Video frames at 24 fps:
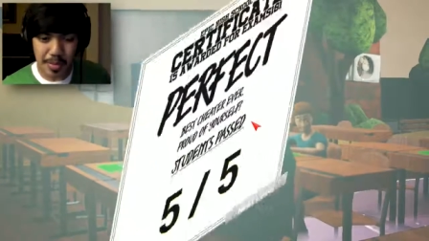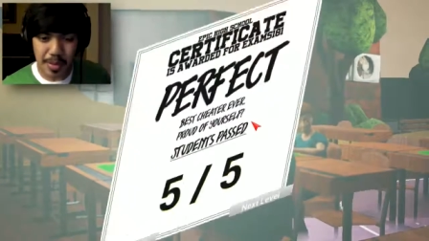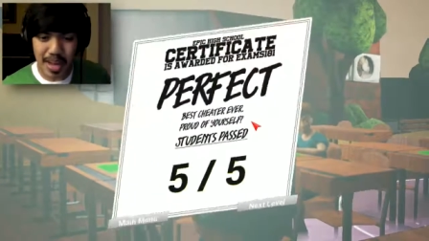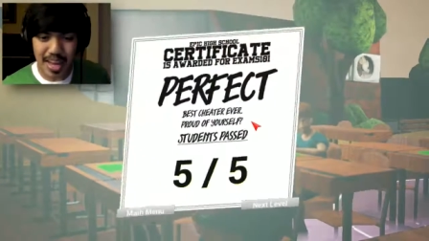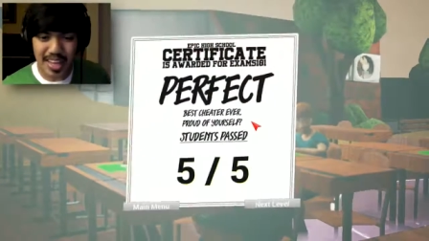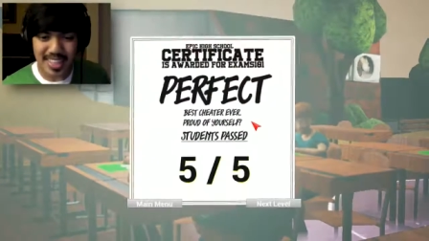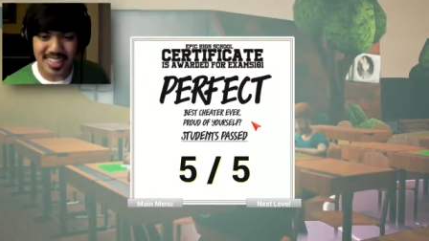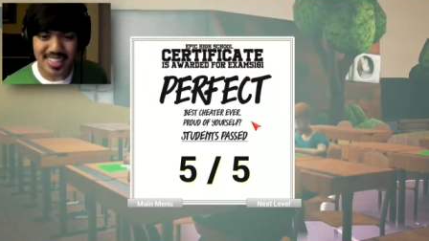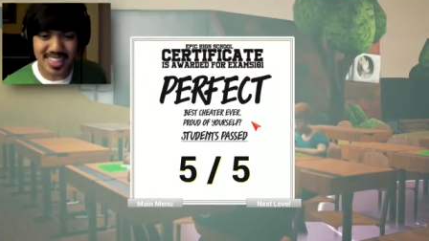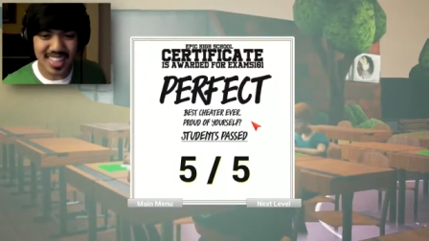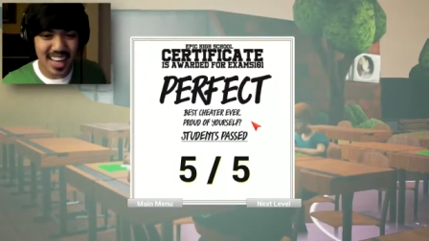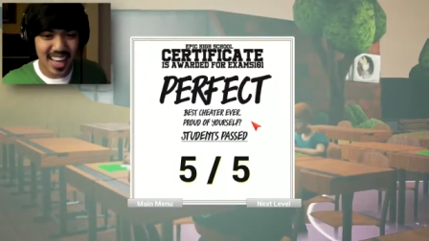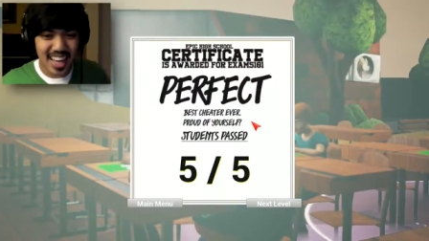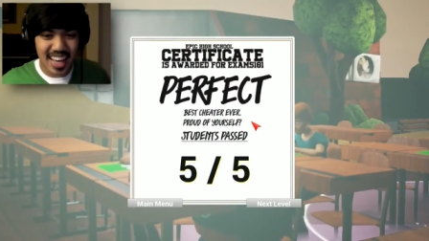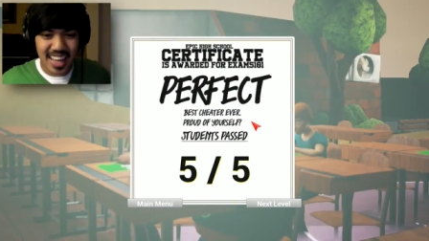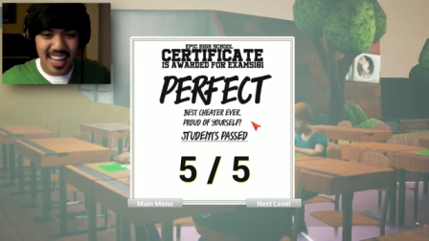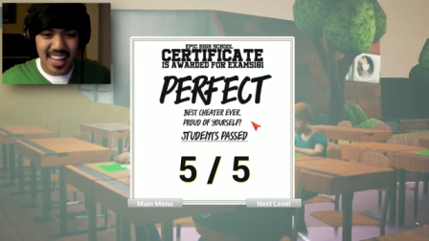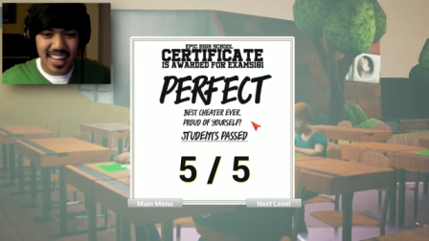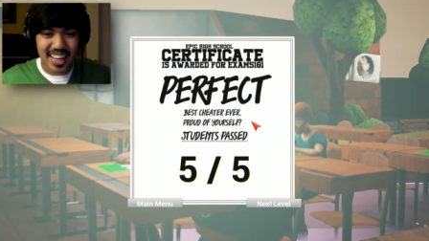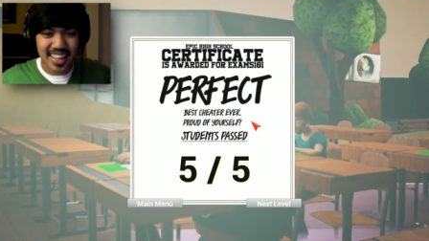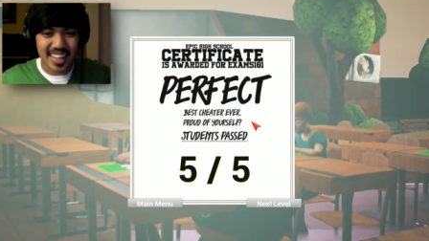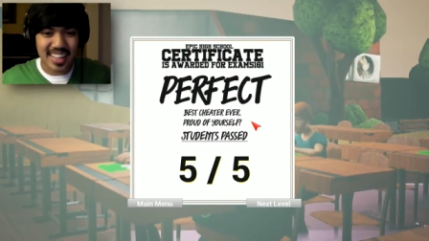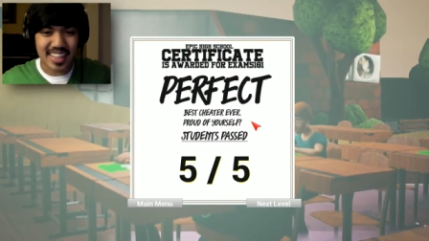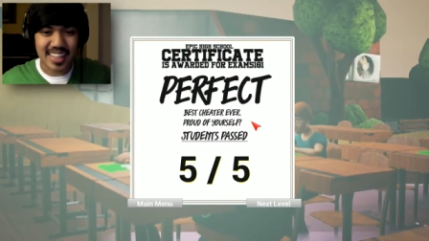passed.
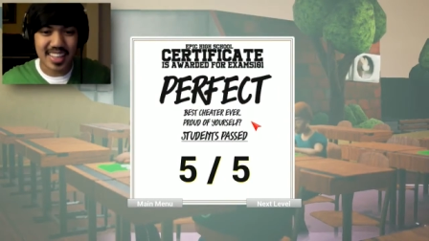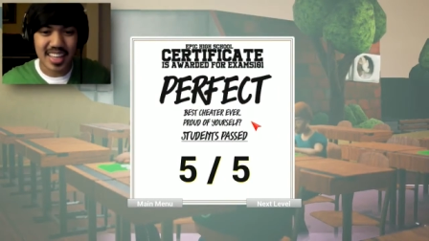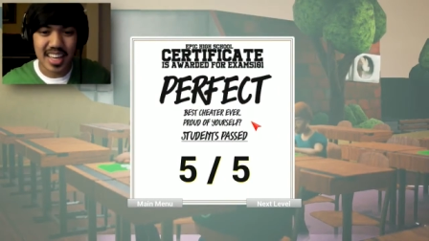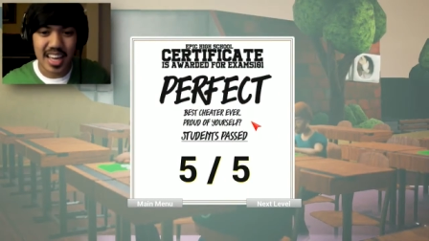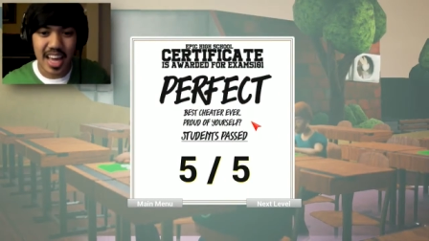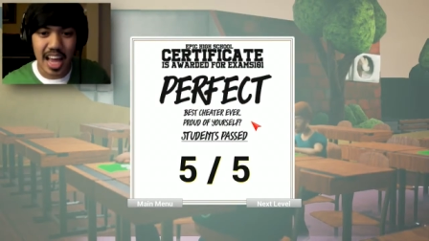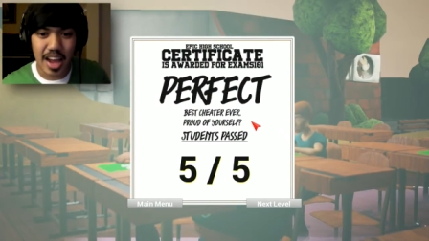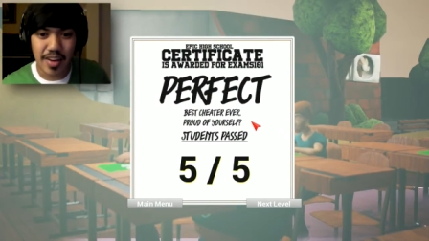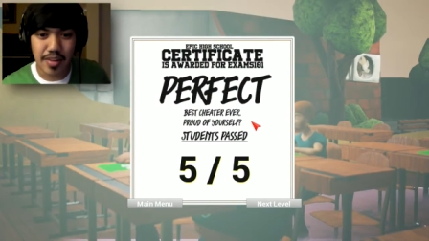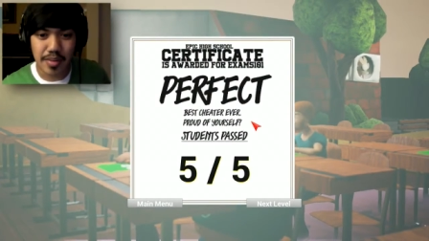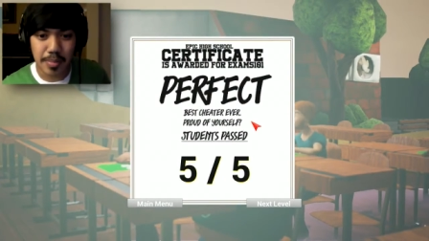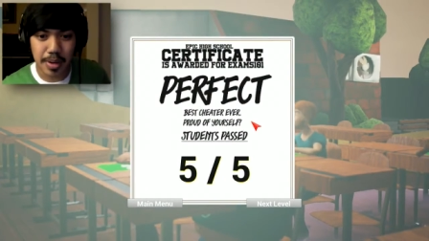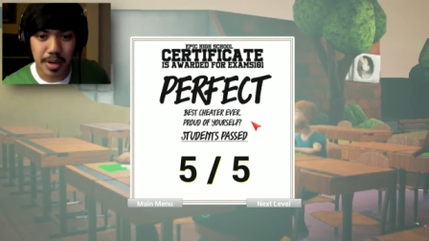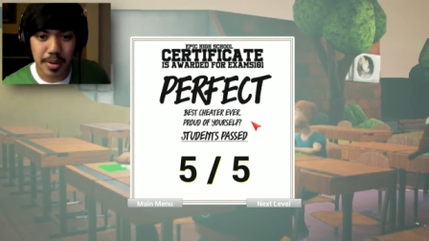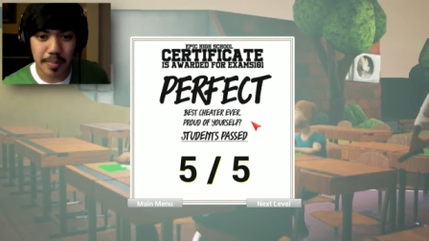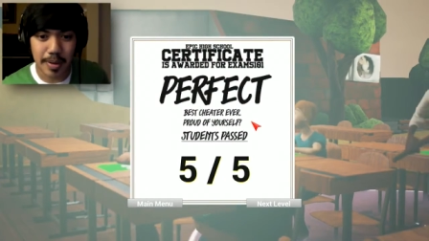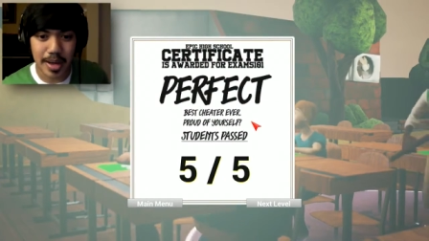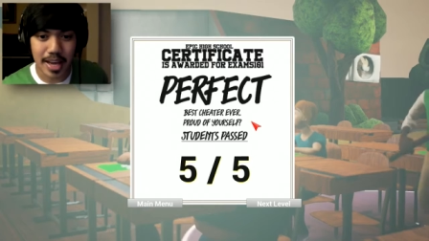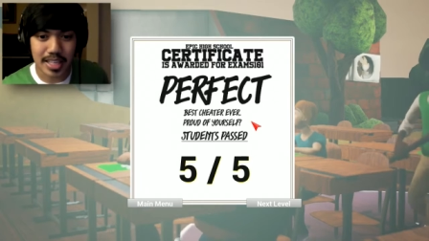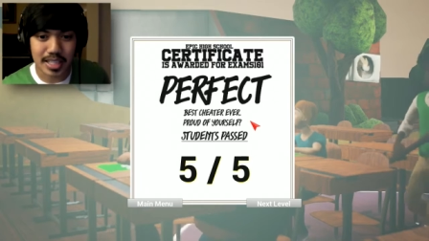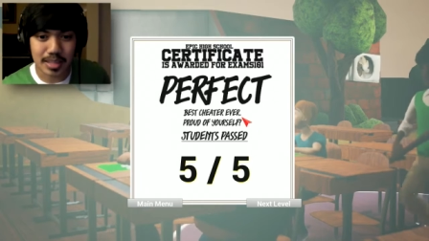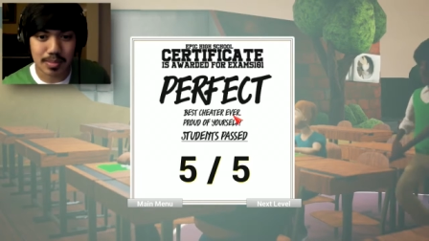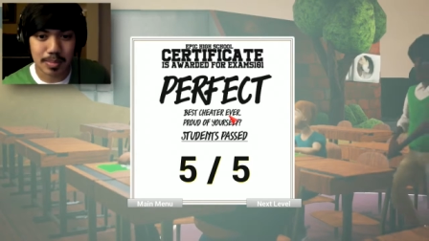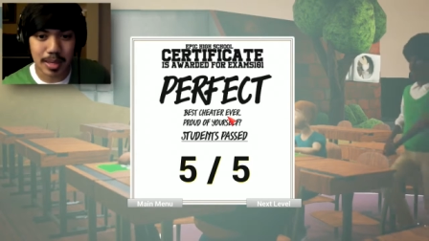Yay. Everybody
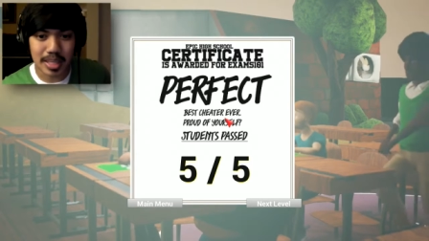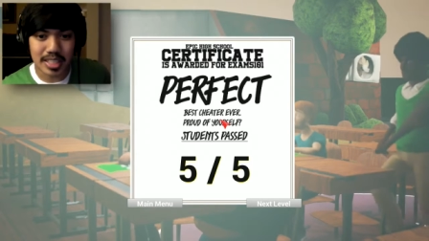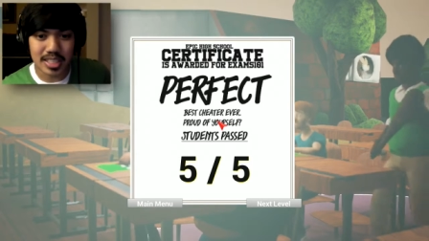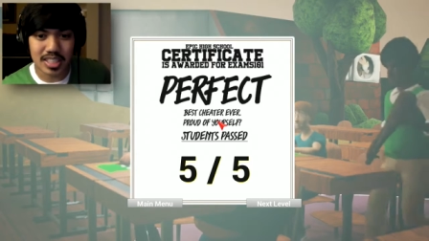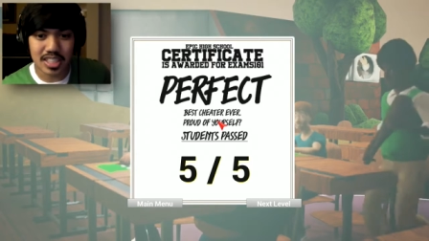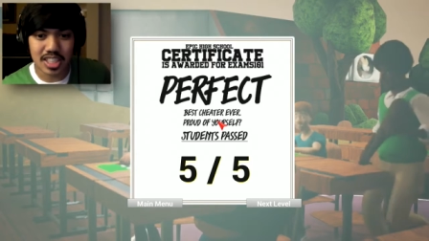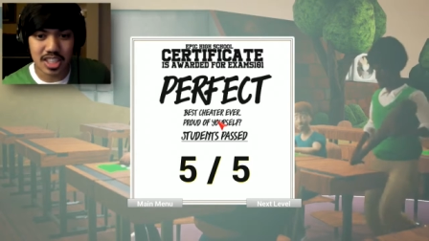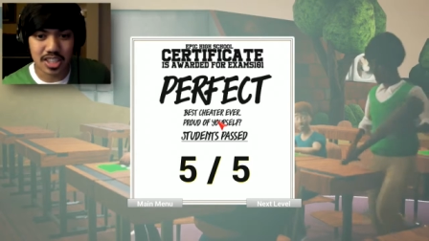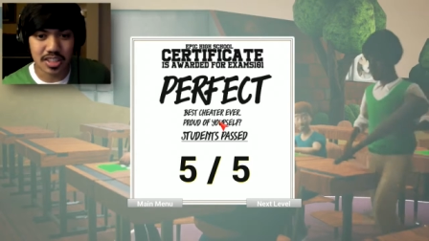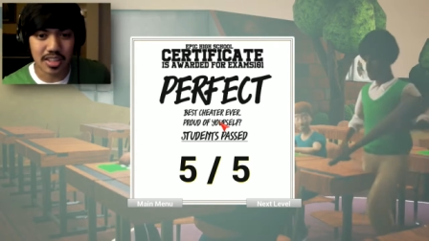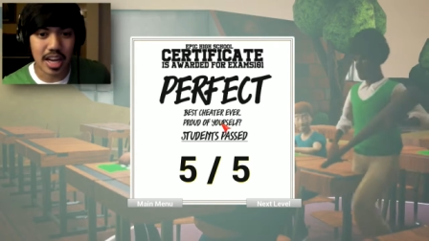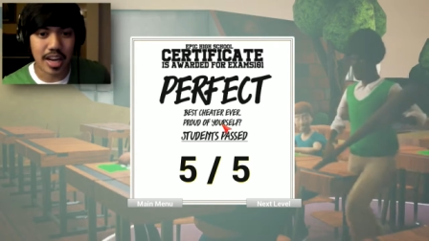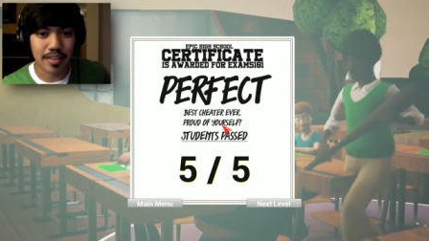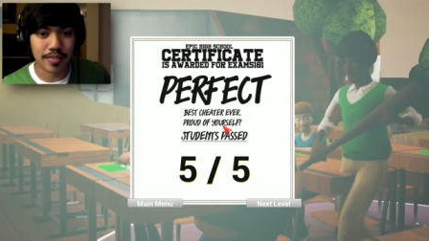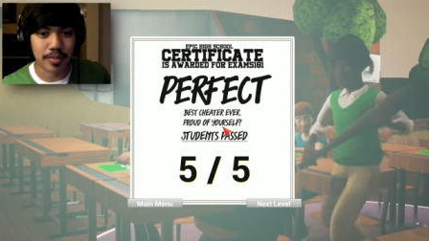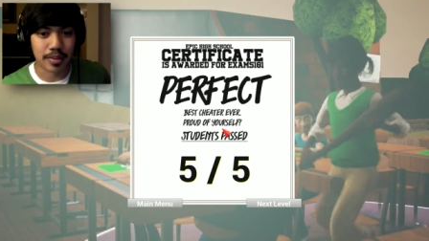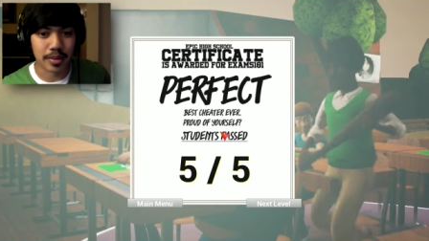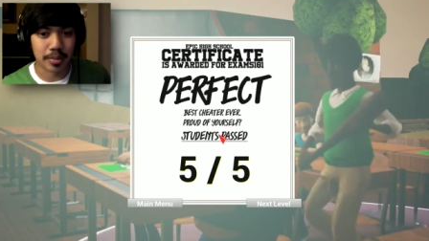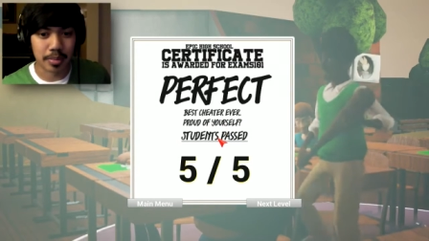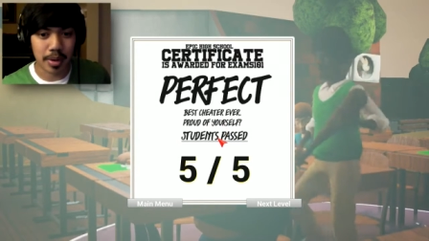passed. Best cheater ever.